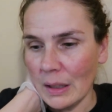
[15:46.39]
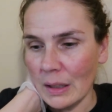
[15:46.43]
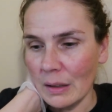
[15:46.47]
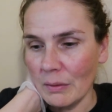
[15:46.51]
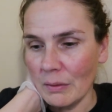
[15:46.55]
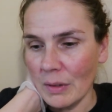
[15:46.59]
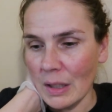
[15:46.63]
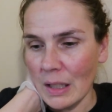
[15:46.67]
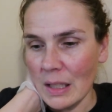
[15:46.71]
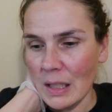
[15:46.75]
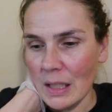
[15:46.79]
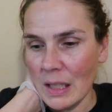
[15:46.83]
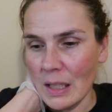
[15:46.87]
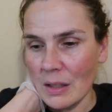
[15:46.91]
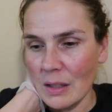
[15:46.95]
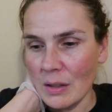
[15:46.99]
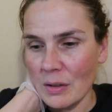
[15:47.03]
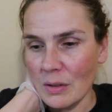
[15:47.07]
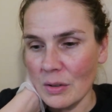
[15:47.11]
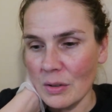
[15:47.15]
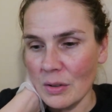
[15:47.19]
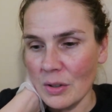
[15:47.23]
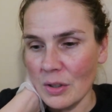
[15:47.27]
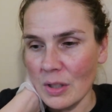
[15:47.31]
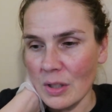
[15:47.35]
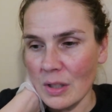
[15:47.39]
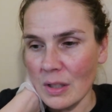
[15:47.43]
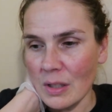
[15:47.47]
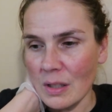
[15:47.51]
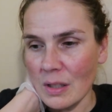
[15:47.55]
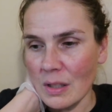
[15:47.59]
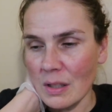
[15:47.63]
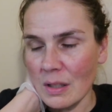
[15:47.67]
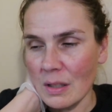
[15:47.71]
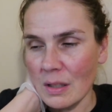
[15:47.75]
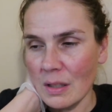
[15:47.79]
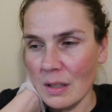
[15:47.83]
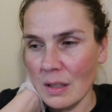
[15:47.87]
And right now
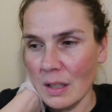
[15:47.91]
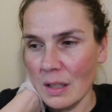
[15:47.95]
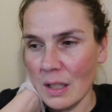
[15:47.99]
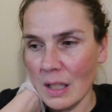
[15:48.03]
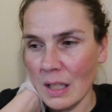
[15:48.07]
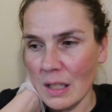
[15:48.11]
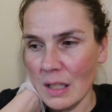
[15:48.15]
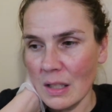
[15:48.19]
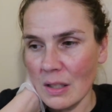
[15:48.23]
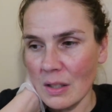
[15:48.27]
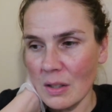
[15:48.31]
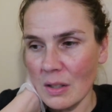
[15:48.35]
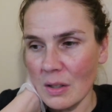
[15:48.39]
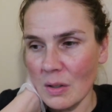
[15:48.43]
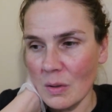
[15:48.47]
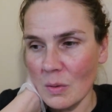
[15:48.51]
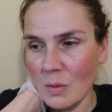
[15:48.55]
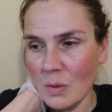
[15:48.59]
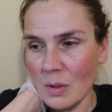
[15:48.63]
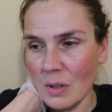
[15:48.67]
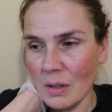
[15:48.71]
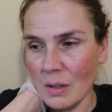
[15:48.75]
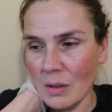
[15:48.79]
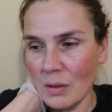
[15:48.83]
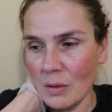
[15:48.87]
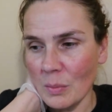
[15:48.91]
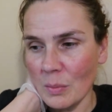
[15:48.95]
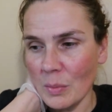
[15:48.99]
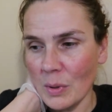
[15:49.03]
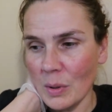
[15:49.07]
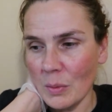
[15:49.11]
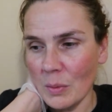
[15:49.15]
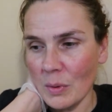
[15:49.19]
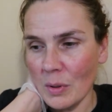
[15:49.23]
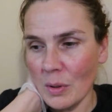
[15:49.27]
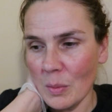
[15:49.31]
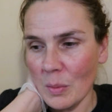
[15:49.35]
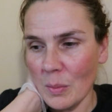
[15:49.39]
she's kind of snoozing a little bit
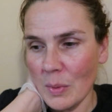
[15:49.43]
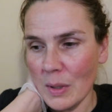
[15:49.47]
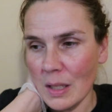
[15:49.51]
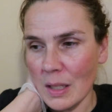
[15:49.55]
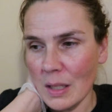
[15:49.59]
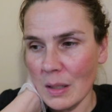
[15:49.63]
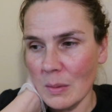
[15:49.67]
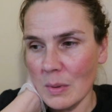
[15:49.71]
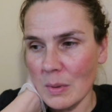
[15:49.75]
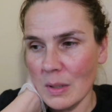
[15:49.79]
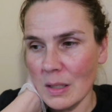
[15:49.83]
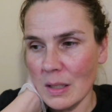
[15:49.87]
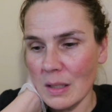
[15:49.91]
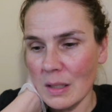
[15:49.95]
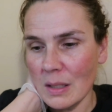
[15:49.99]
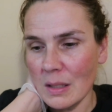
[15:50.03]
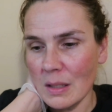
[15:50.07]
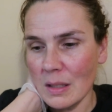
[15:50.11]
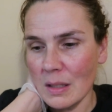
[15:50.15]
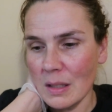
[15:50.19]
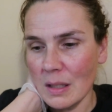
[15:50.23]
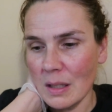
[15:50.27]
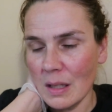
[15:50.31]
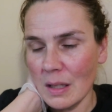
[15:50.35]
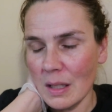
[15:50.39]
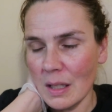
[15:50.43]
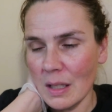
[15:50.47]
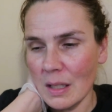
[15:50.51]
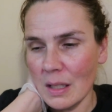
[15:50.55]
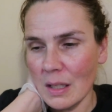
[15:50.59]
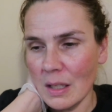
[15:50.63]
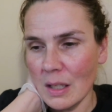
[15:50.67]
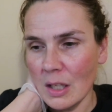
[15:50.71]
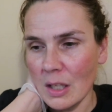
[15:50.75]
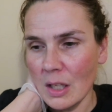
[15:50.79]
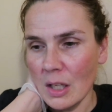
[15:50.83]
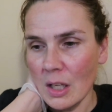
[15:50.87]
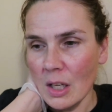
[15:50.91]
with her babies, and
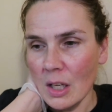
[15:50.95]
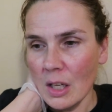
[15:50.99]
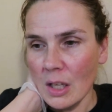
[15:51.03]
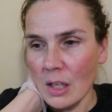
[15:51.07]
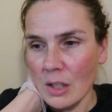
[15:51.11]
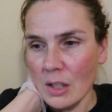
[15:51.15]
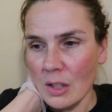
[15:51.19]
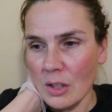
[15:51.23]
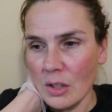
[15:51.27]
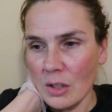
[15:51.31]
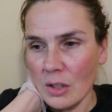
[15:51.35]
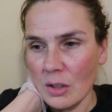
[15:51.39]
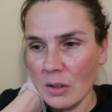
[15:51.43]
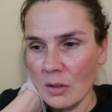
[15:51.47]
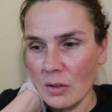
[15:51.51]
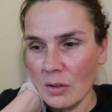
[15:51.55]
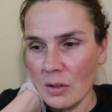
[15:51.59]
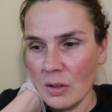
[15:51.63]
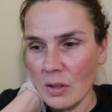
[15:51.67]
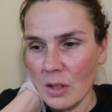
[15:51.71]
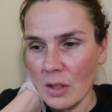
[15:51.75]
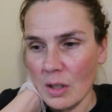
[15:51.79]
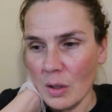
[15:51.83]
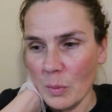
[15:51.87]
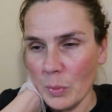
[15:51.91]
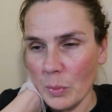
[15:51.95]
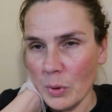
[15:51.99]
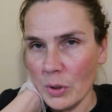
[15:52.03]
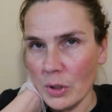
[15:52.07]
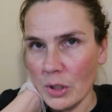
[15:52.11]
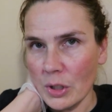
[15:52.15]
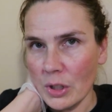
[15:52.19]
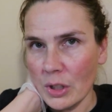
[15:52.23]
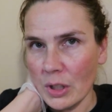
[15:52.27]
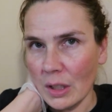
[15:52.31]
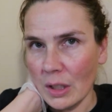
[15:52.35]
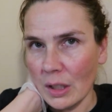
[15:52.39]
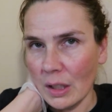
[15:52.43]
then she'll start
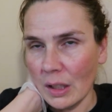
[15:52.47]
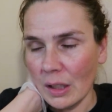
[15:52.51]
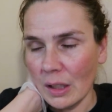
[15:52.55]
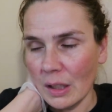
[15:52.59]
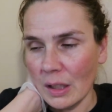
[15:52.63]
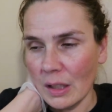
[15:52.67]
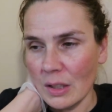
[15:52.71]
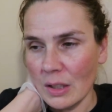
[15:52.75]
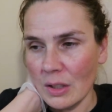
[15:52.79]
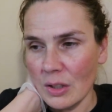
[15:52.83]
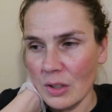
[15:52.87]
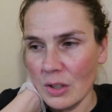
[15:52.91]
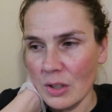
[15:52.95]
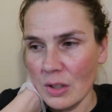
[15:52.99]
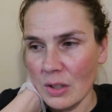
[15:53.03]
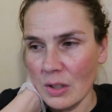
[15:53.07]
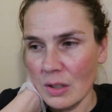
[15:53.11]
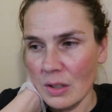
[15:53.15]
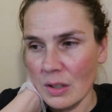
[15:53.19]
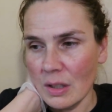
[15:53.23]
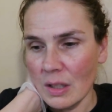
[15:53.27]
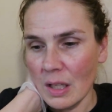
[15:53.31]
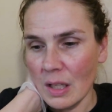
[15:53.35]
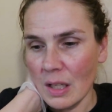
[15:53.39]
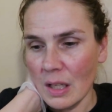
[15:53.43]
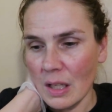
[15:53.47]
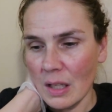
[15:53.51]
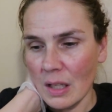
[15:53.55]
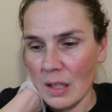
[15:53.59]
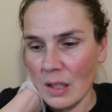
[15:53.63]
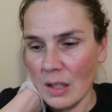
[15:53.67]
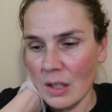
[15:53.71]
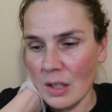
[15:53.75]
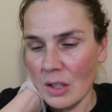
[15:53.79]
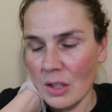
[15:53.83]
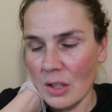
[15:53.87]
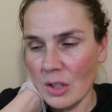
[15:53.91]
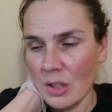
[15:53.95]
pushing, and she's a